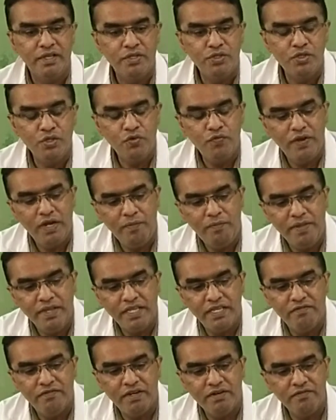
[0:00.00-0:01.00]
You will be
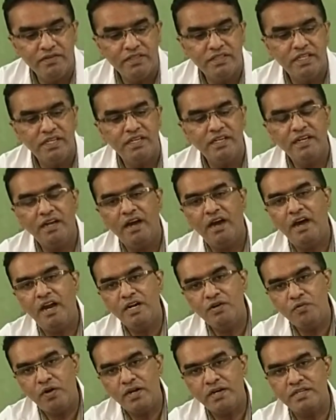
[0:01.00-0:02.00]
given with a
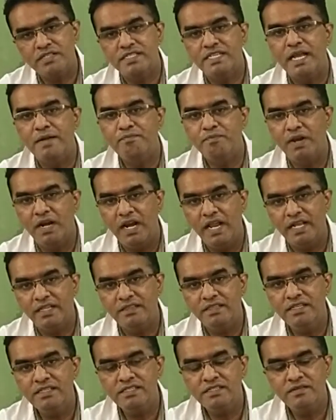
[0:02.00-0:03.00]
hard water sample
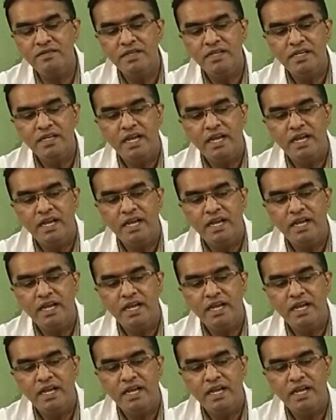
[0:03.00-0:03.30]
like this